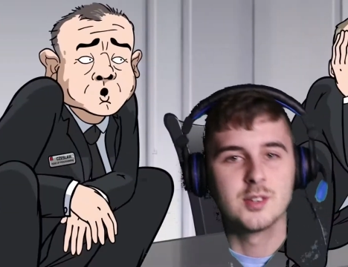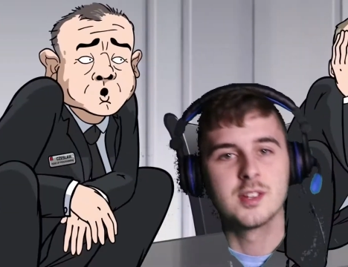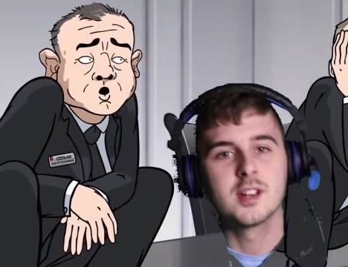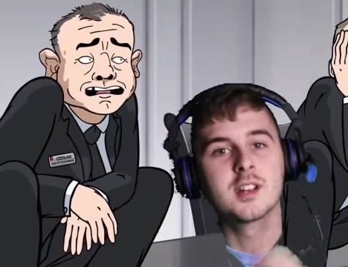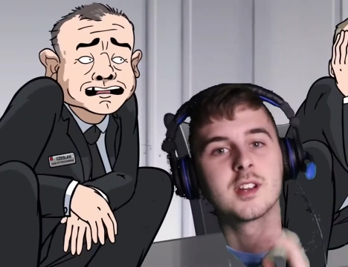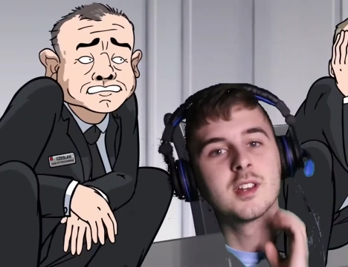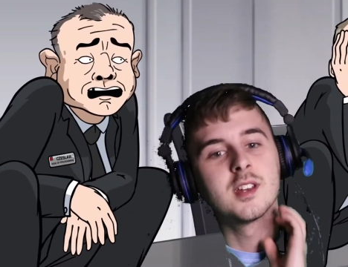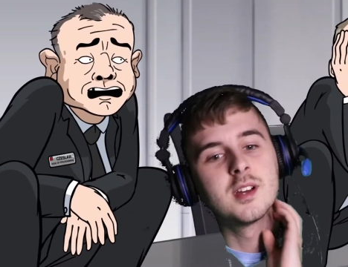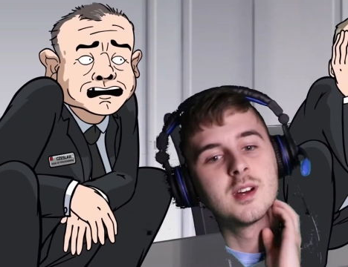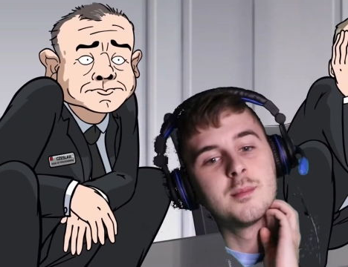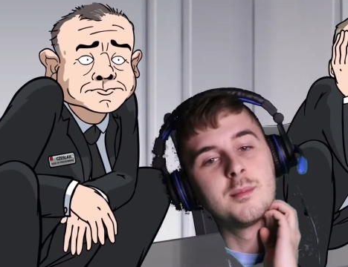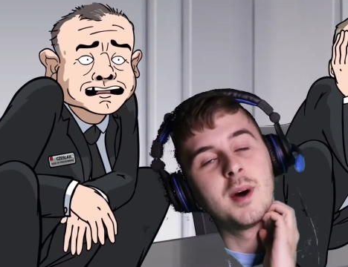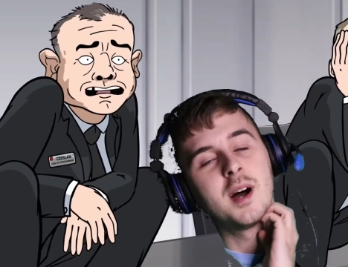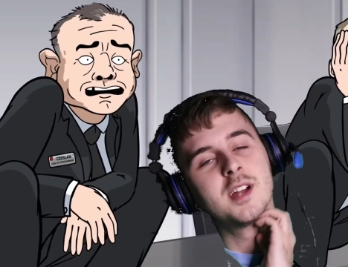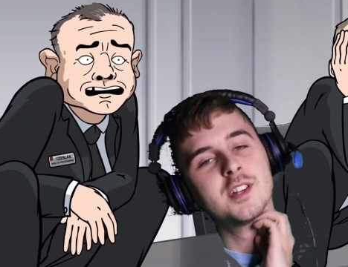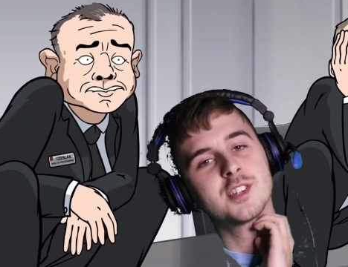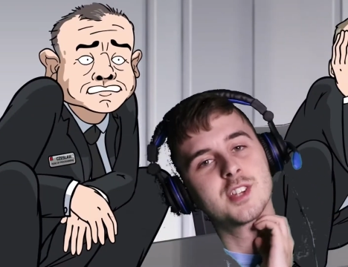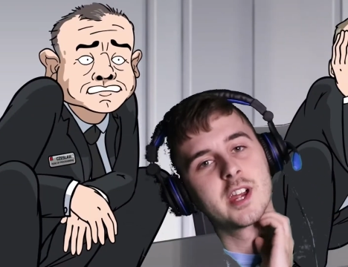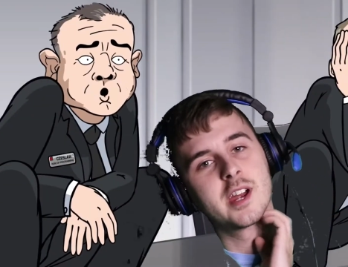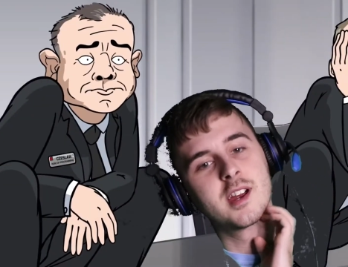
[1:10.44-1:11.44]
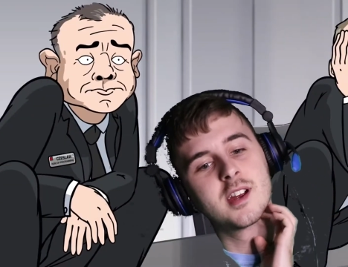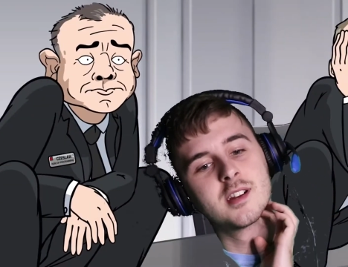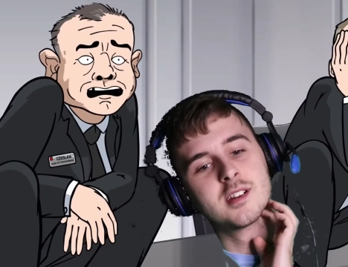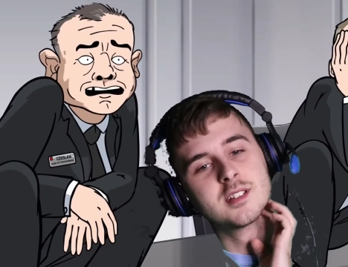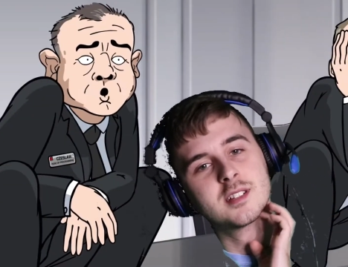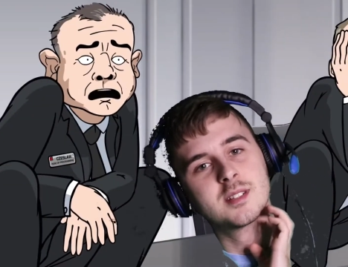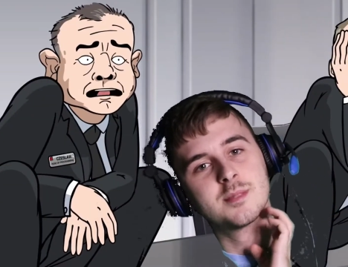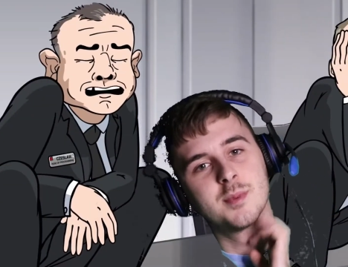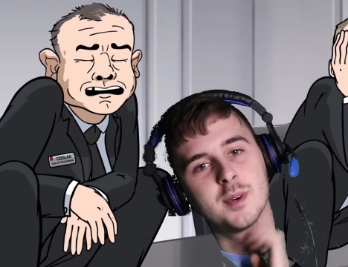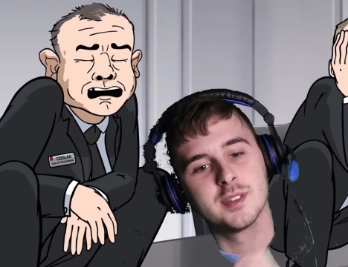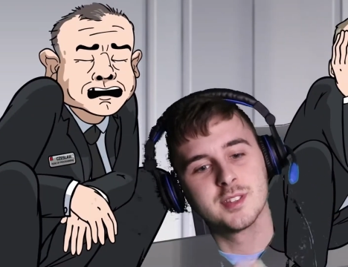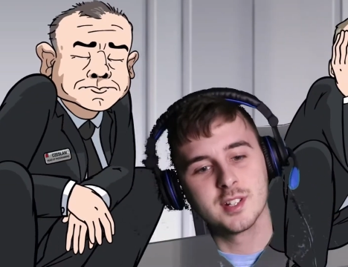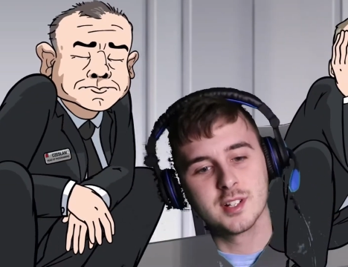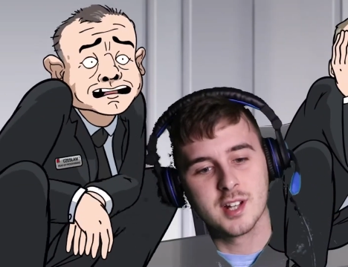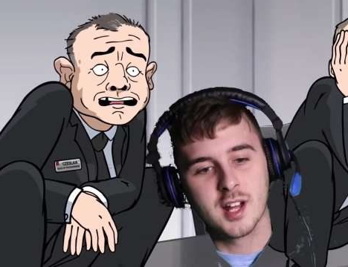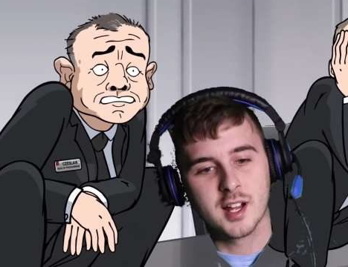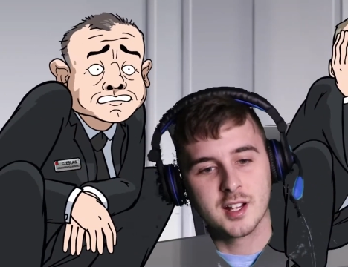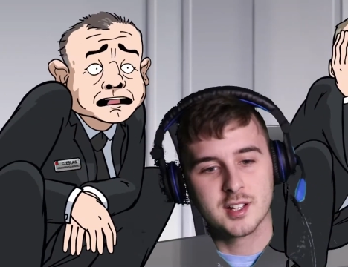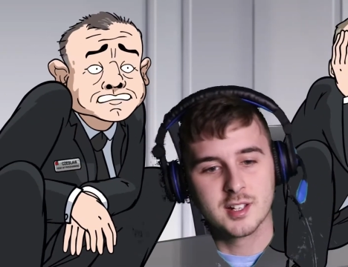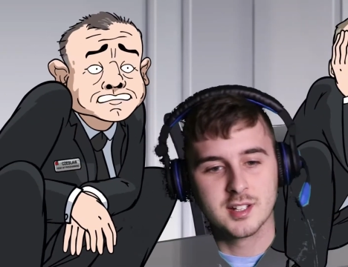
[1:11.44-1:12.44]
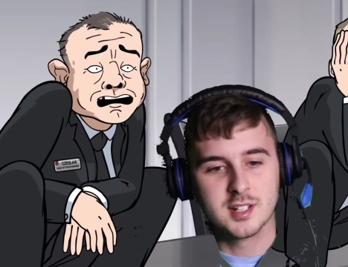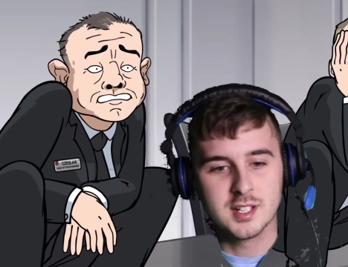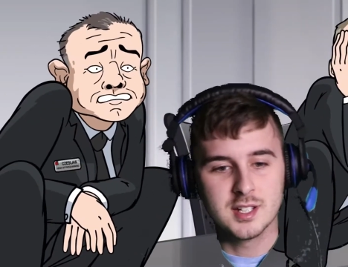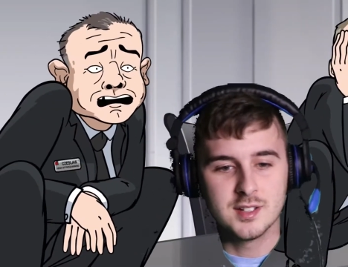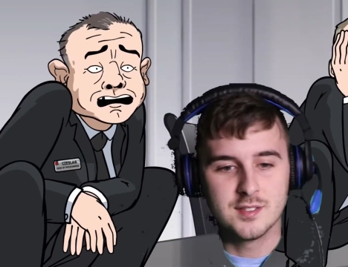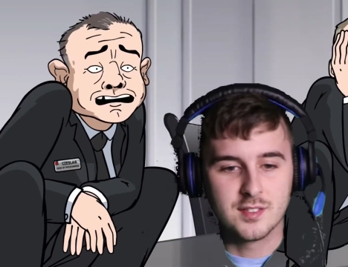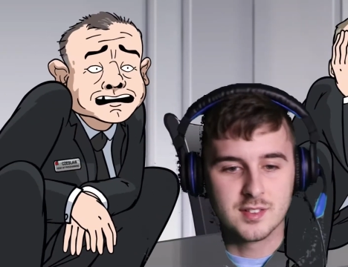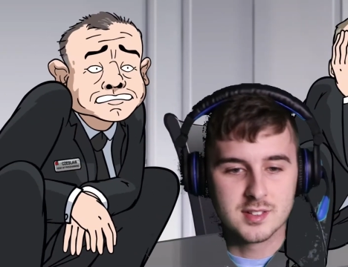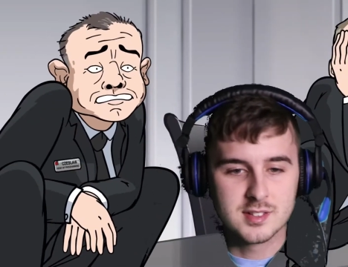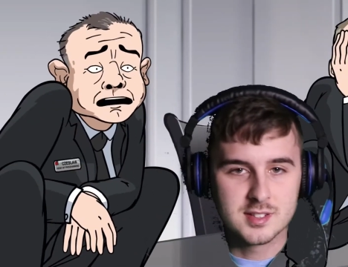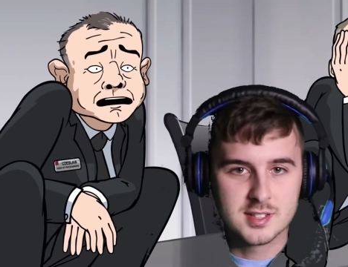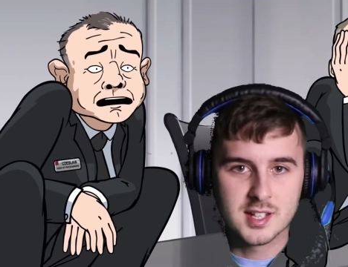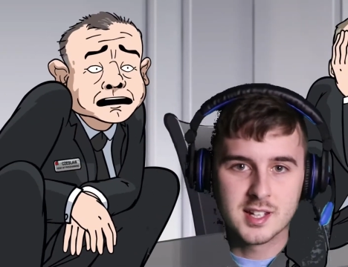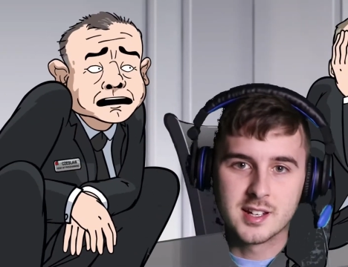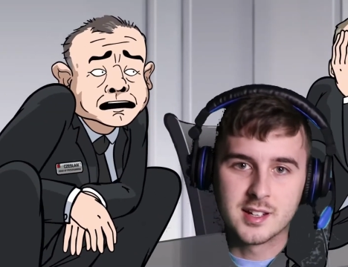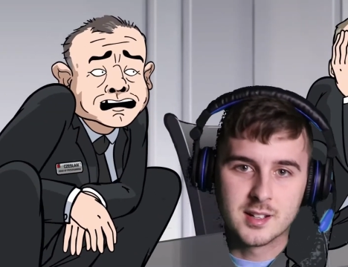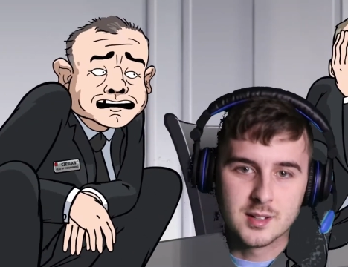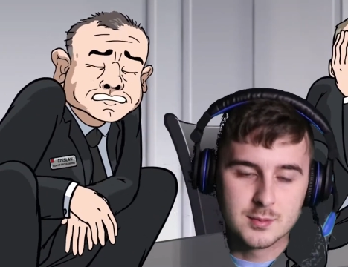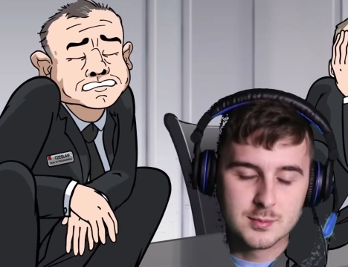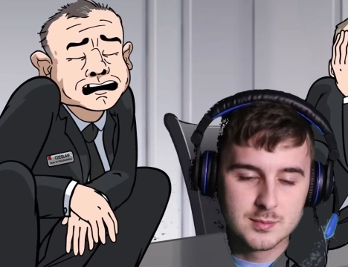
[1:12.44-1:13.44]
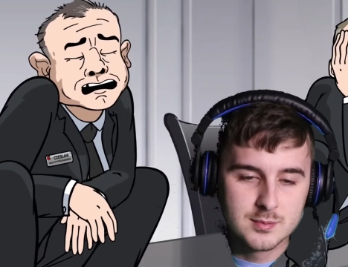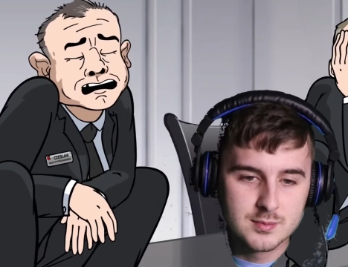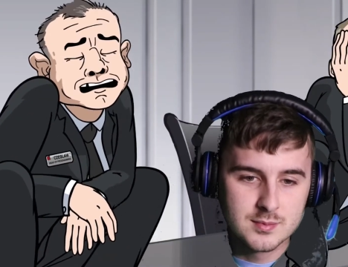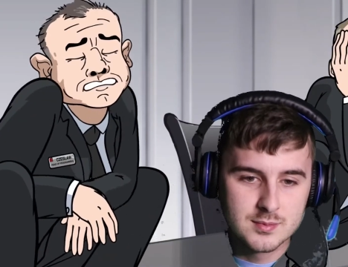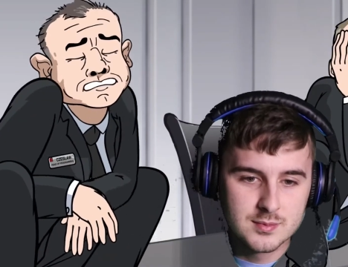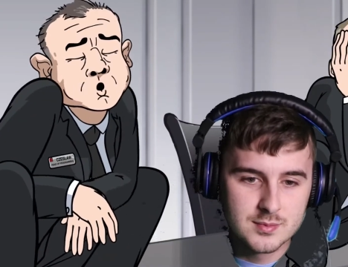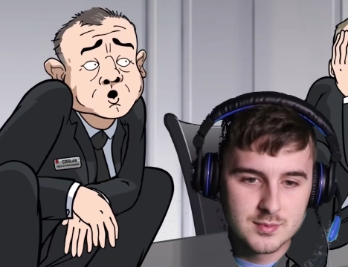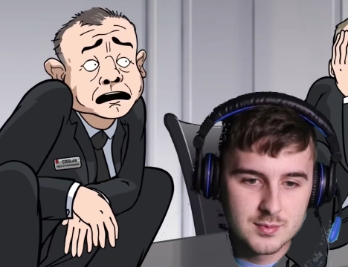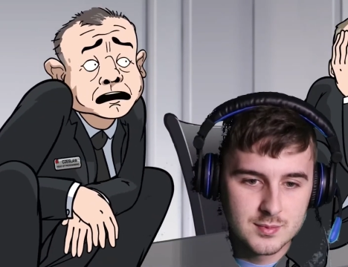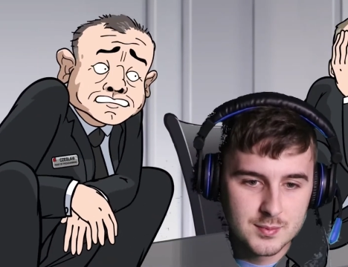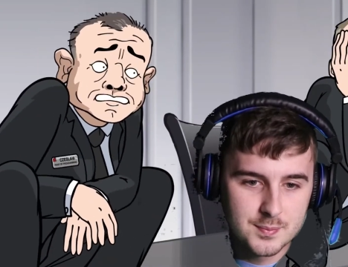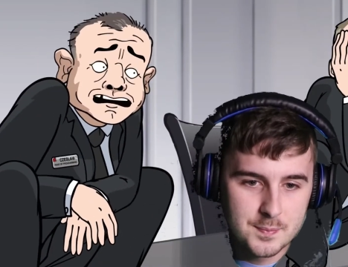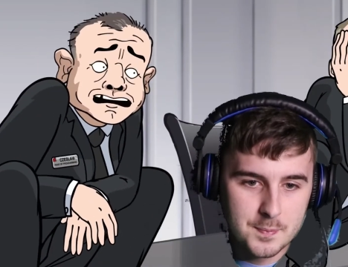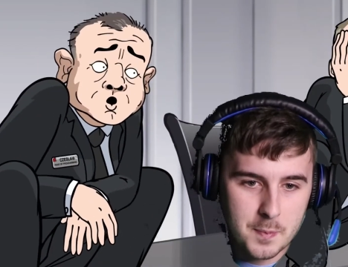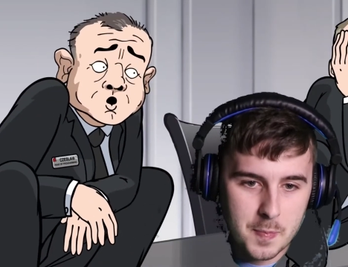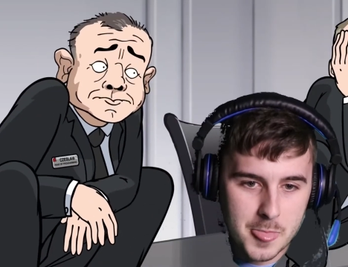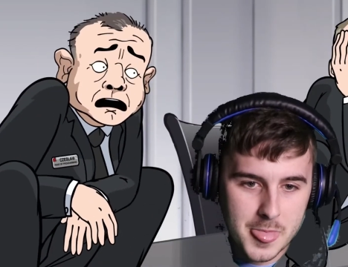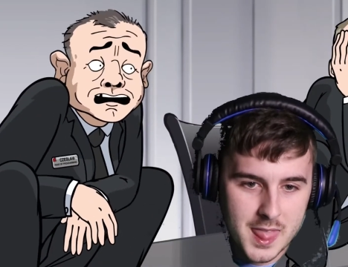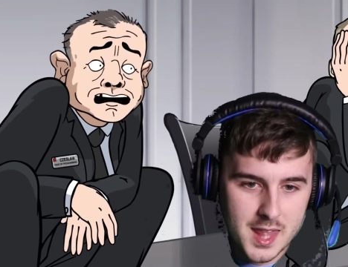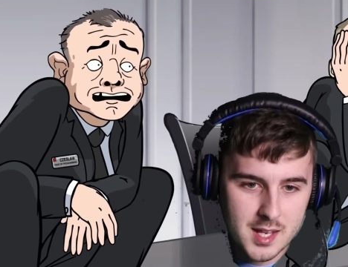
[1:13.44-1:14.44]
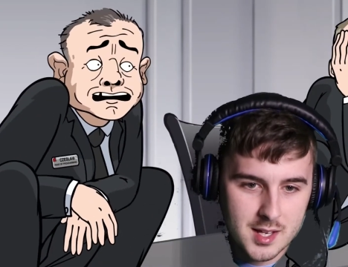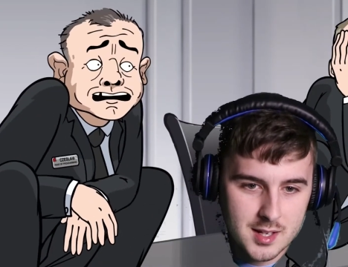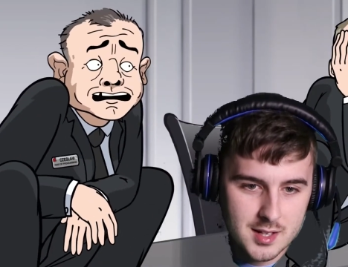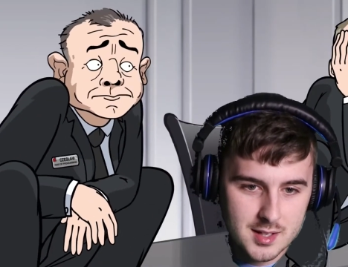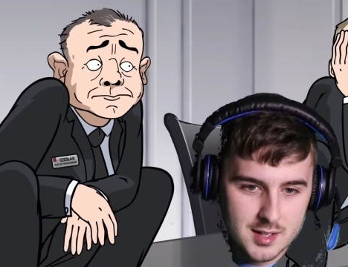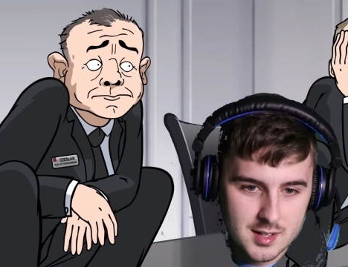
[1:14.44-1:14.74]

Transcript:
Speaker 1: they're gonna buy chairs, but they're not gonna catcher. even sit in them. I cannot go back.